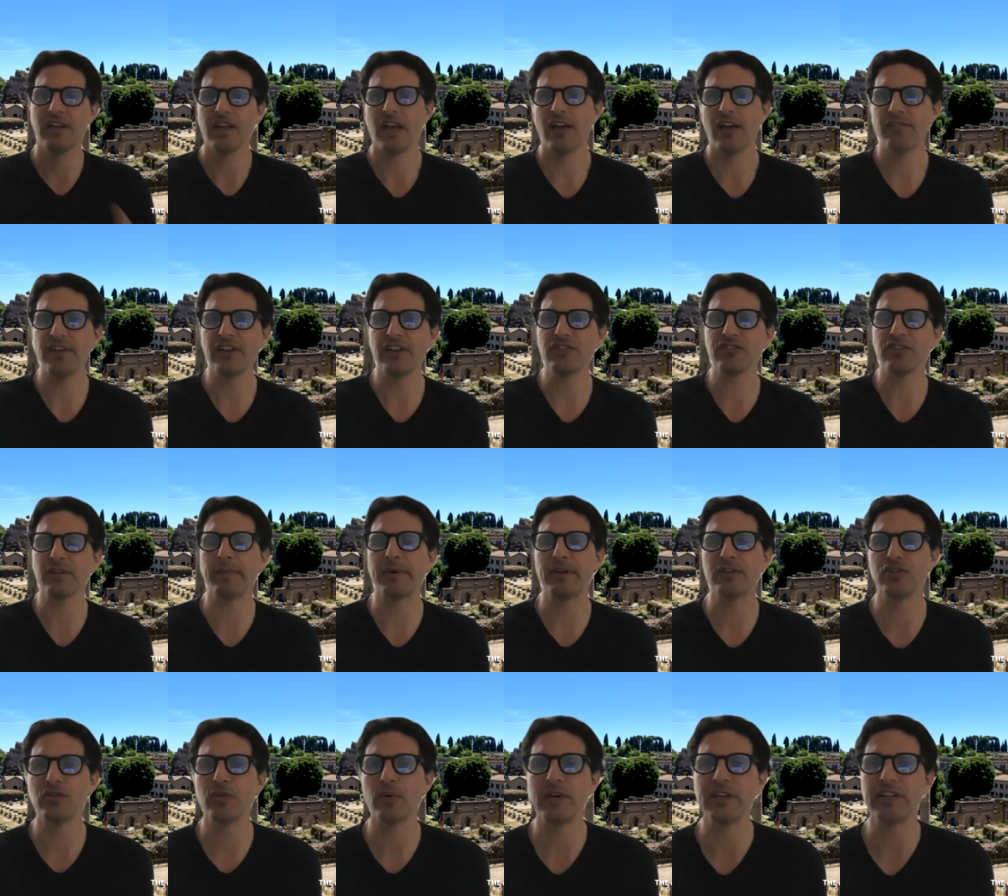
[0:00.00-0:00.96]
Eventually, by
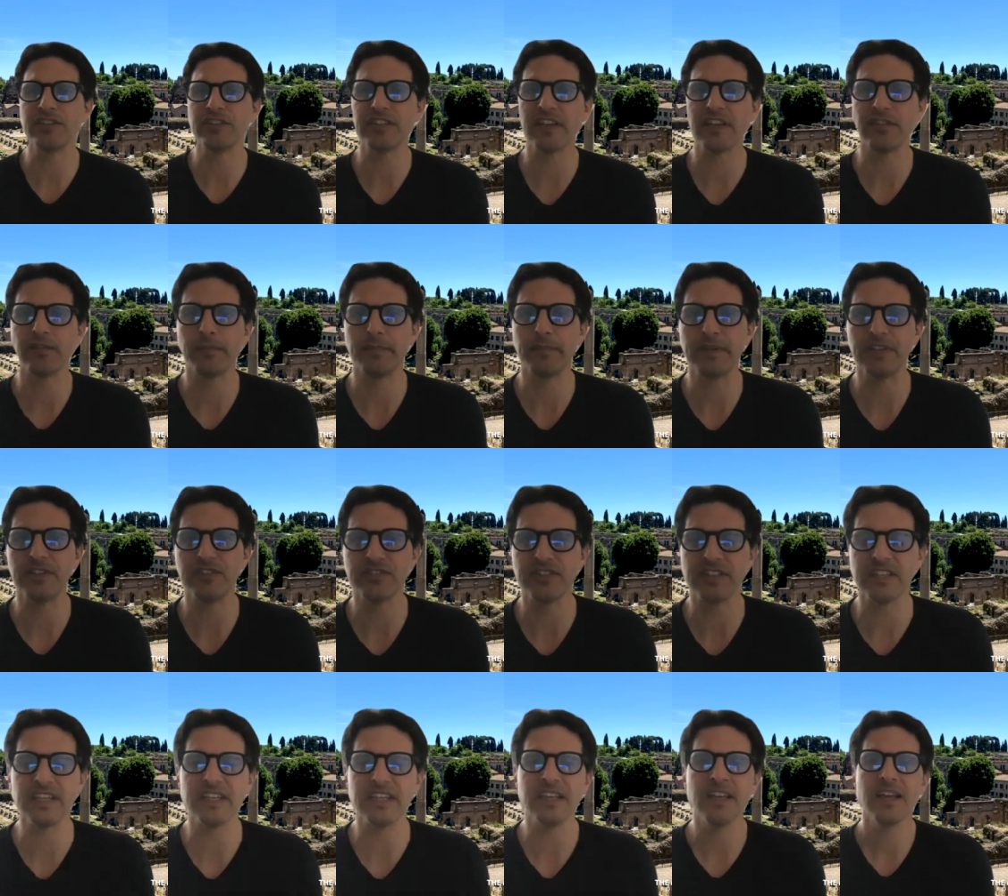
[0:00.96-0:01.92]
287
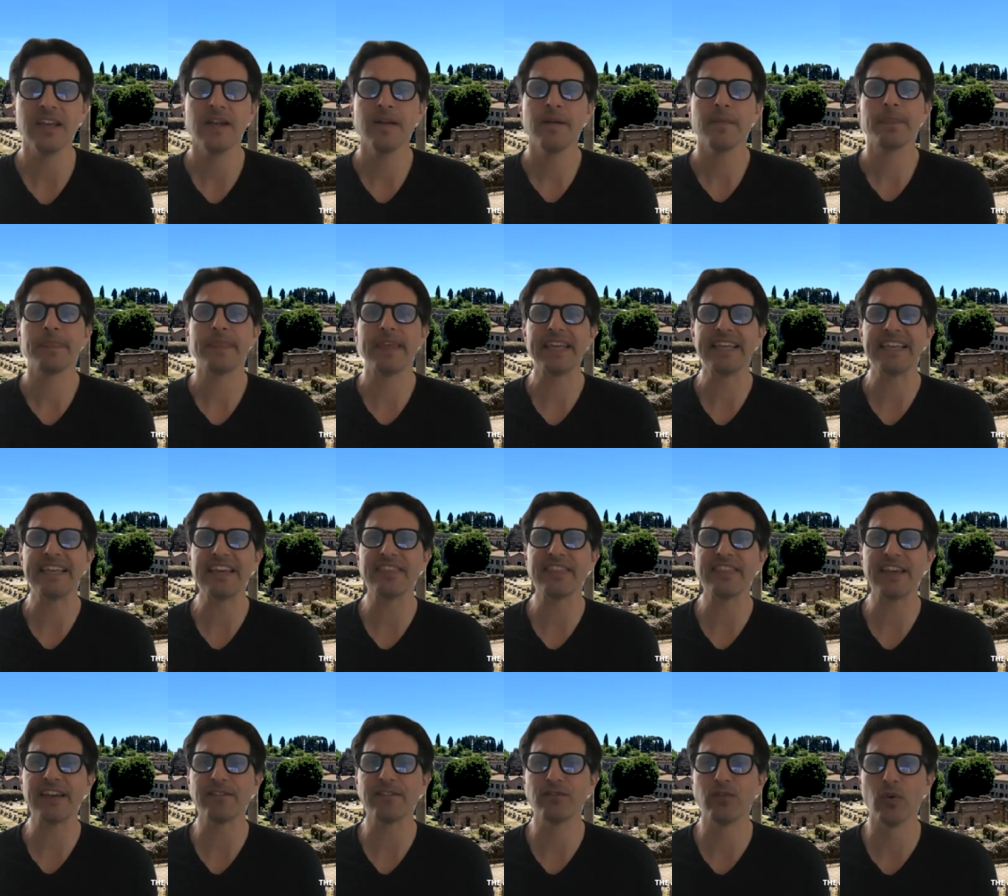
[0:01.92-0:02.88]
BC, they get
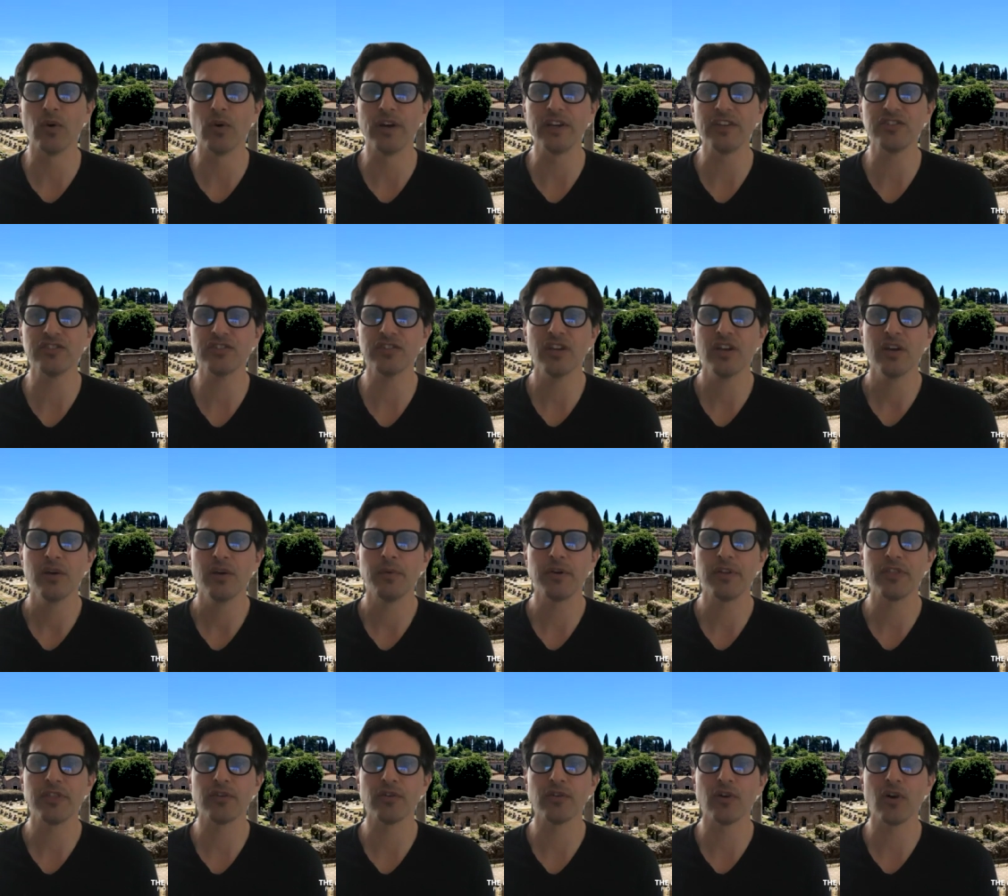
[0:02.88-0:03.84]
that voice
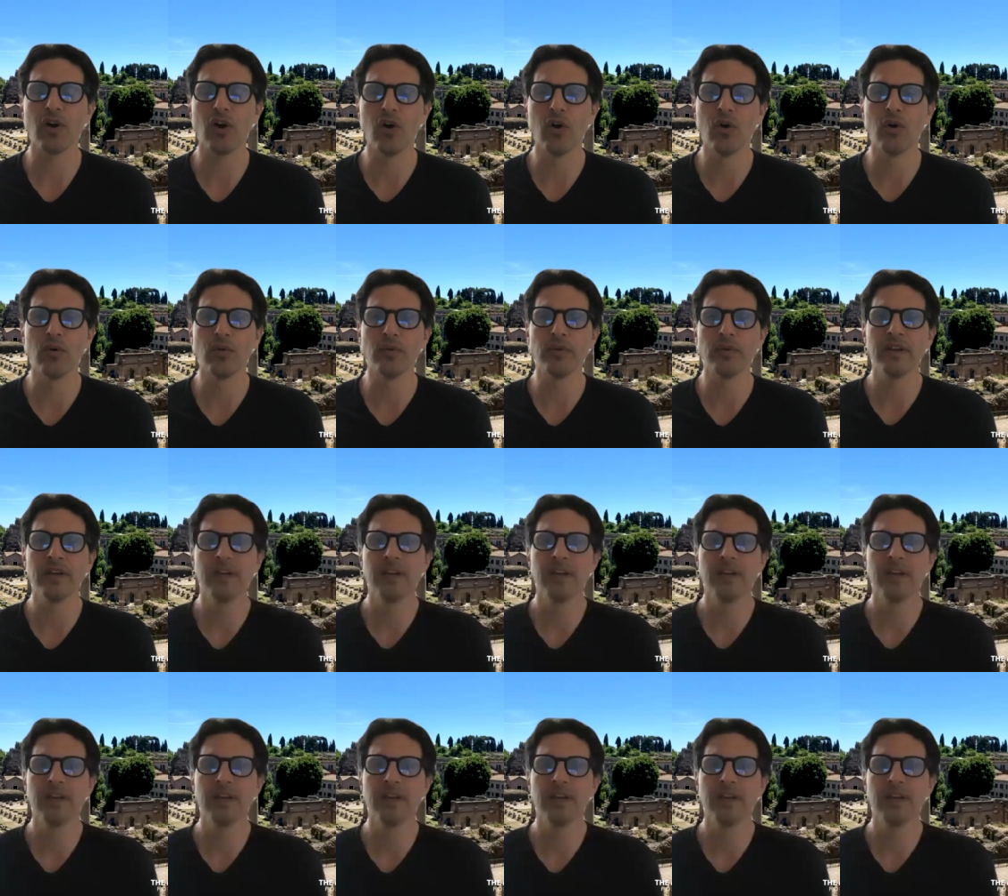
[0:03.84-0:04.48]
with their own